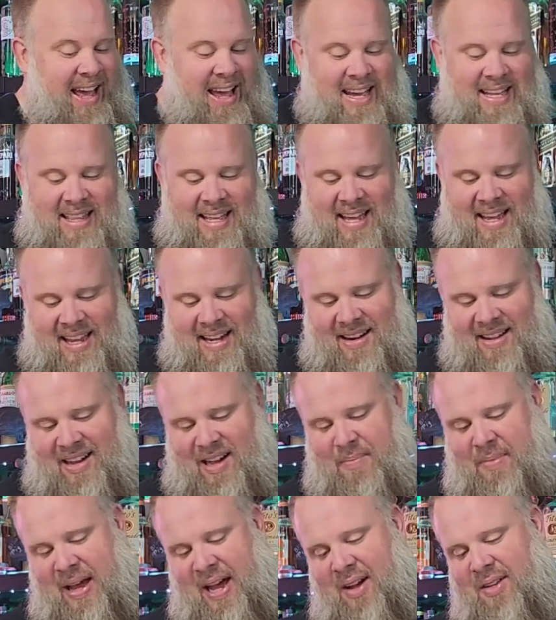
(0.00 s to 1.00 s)
And then
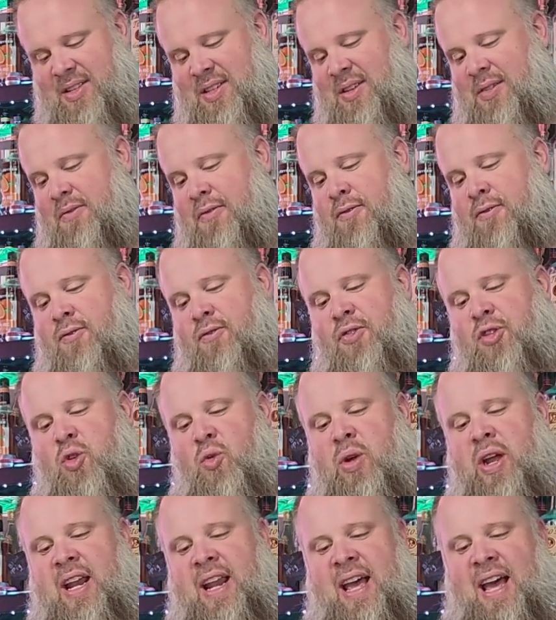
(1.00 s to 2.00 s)
about
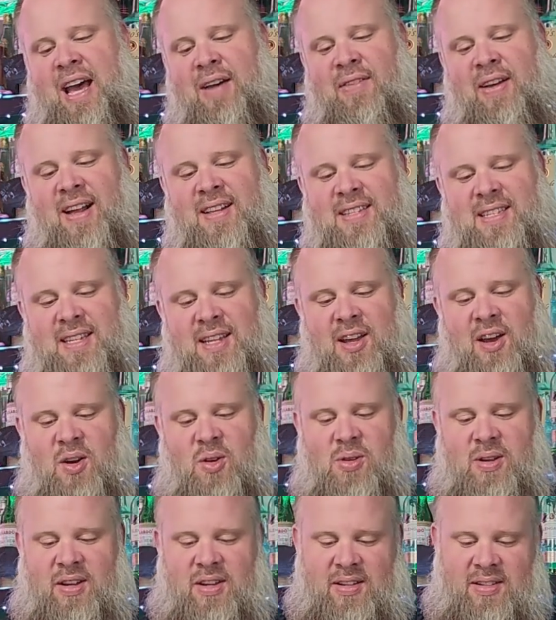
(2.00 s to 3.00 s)
3.5 ounces of
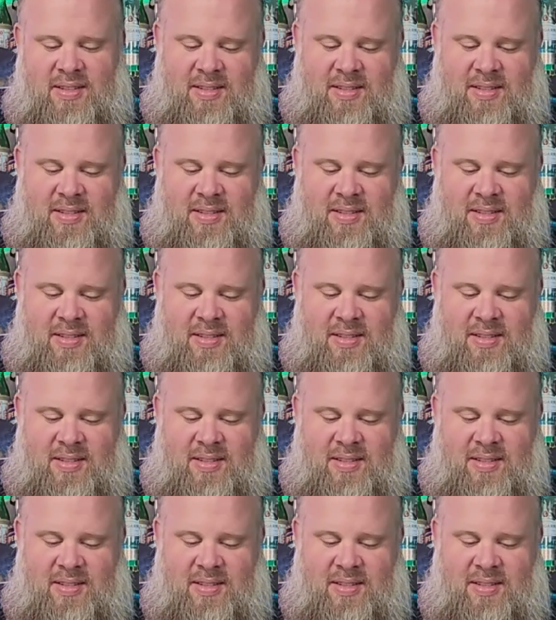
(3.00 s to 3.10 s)
Coke.